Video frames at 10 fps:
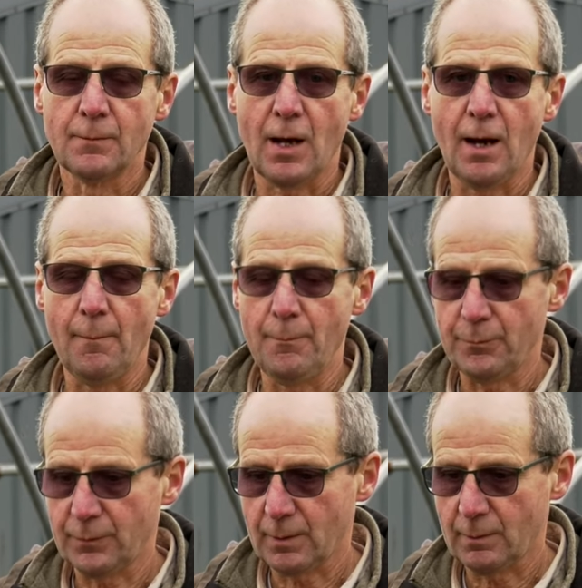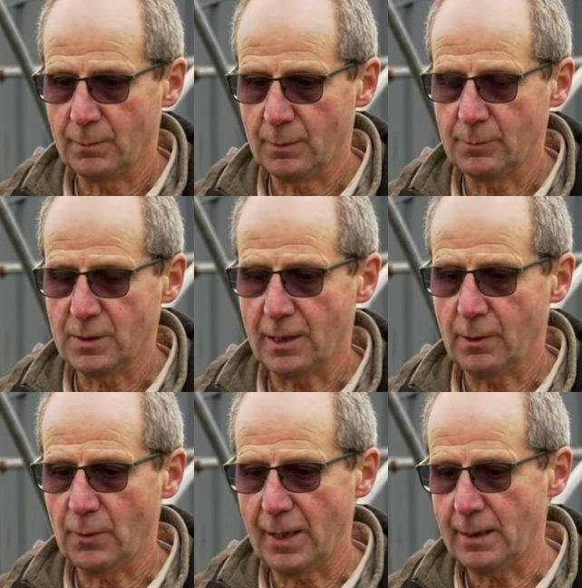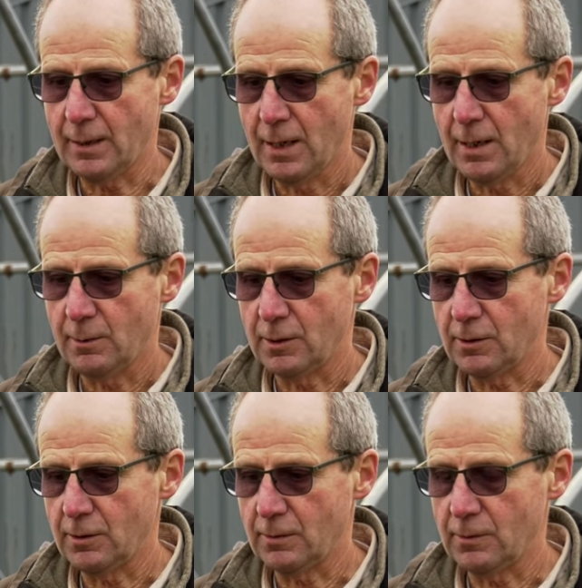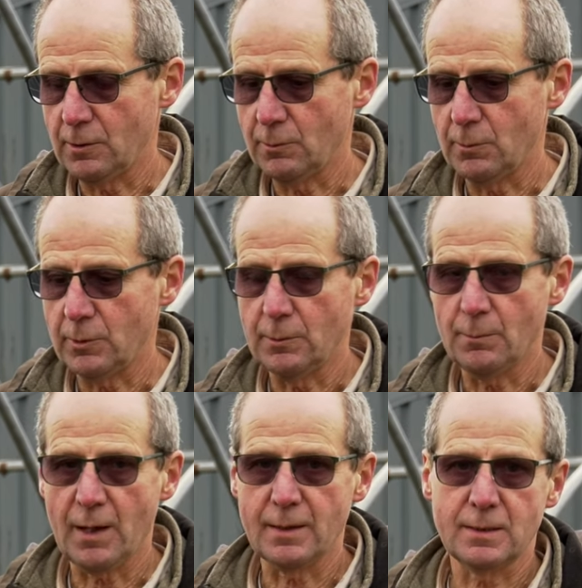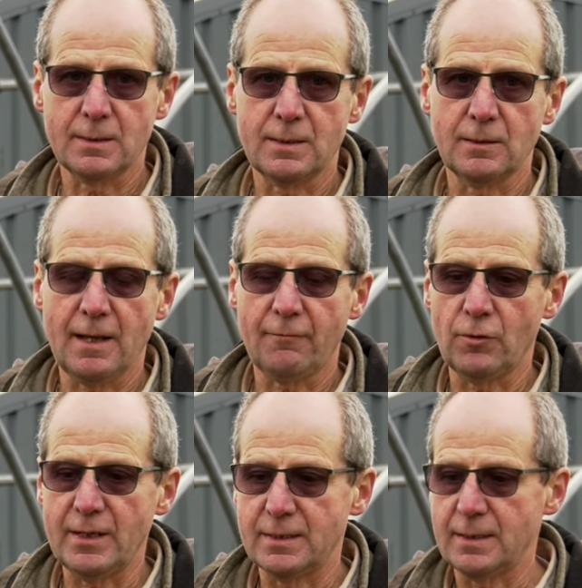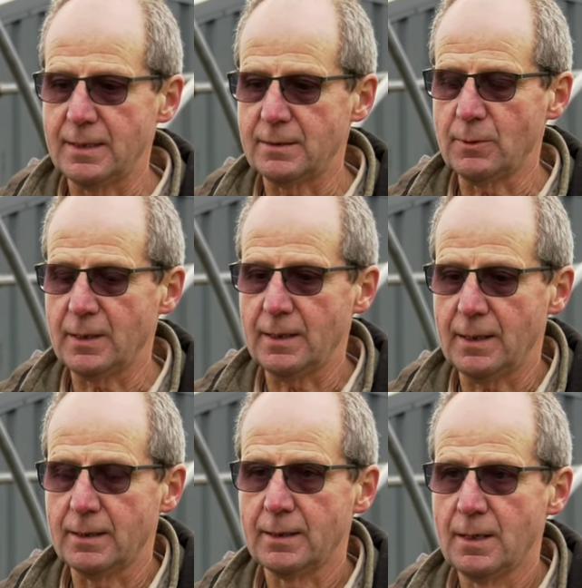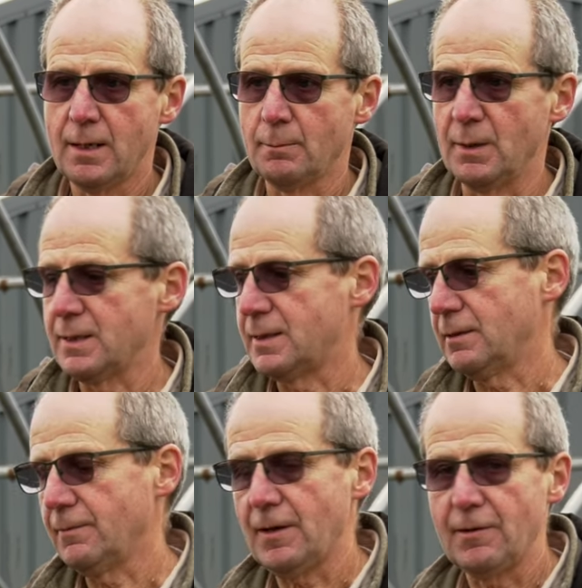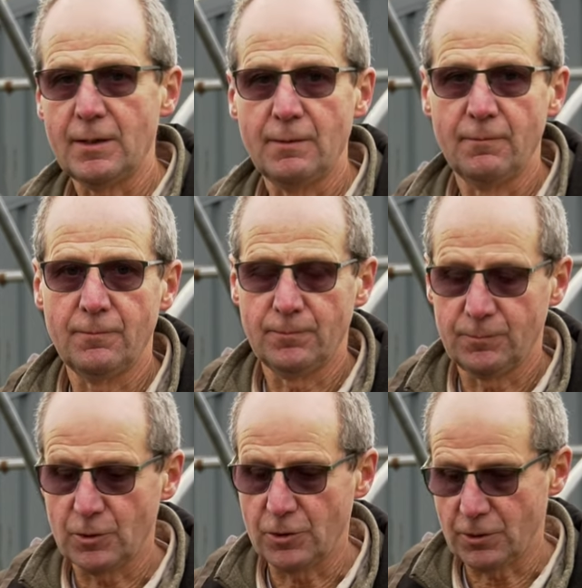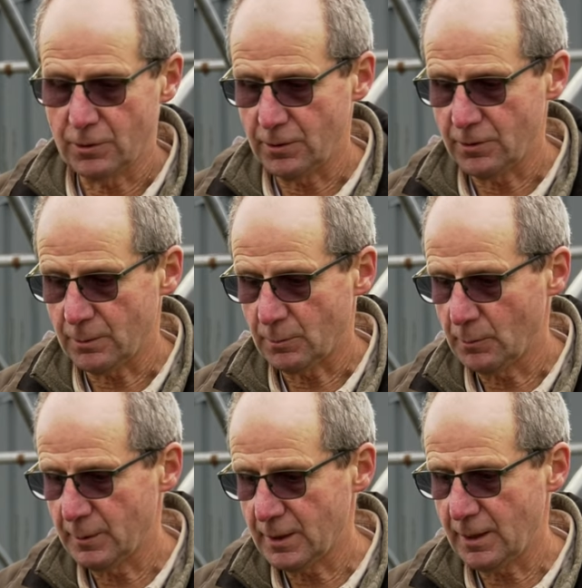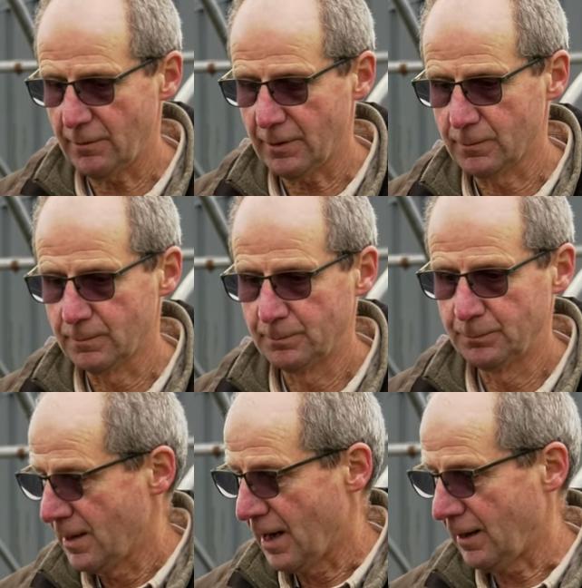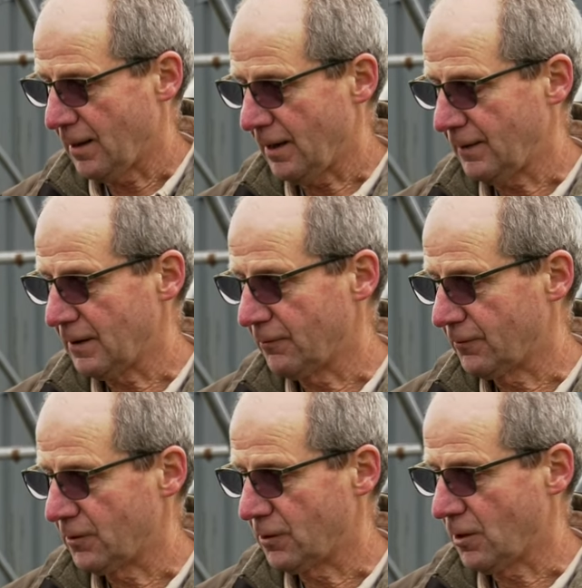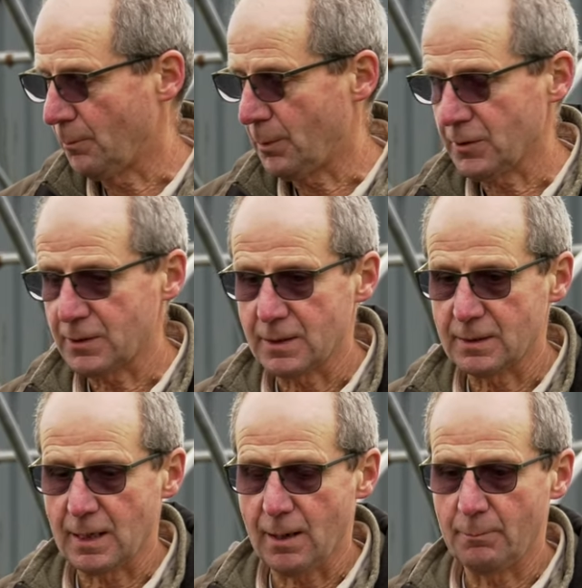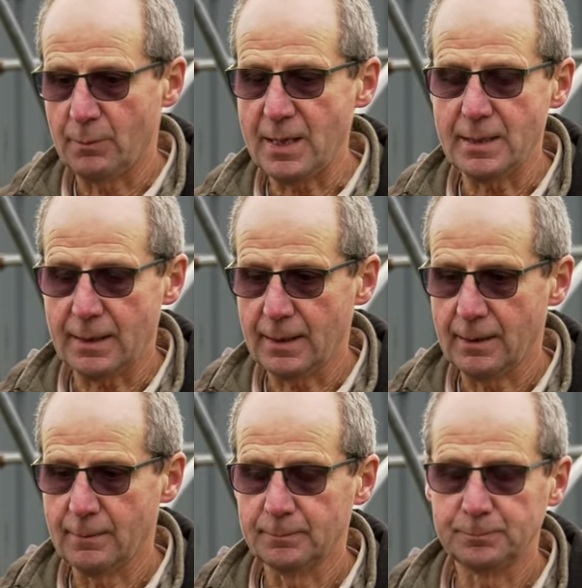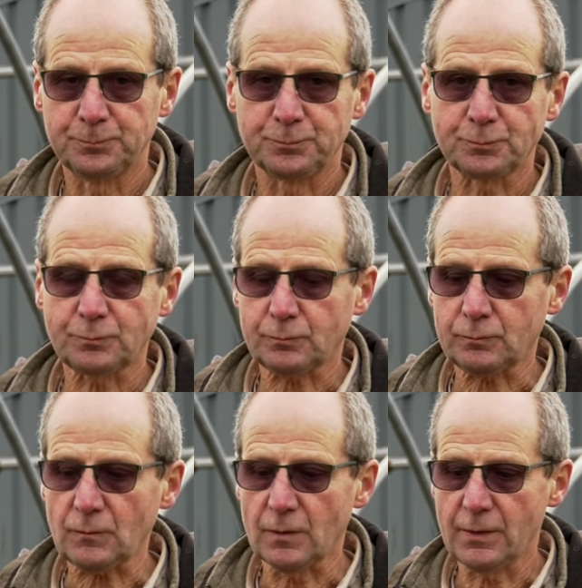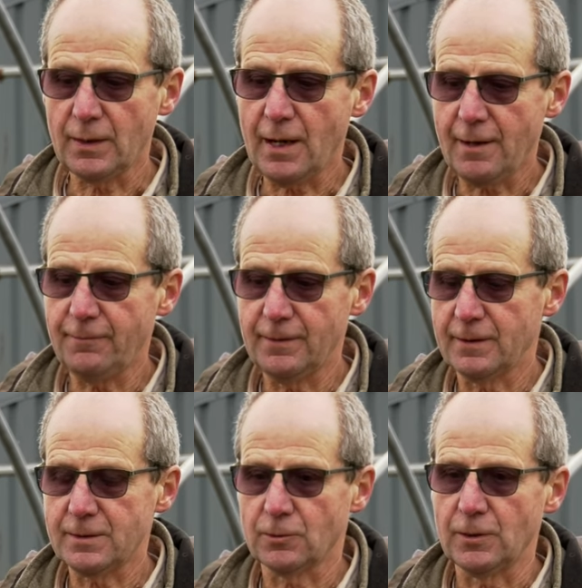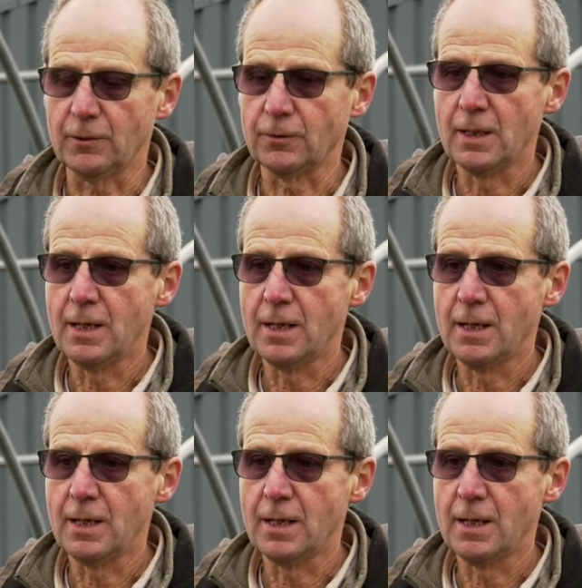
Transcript: die away. You might still have weed seeds within it, but it's still very good usable material. I think of compost as breeding the life in a soil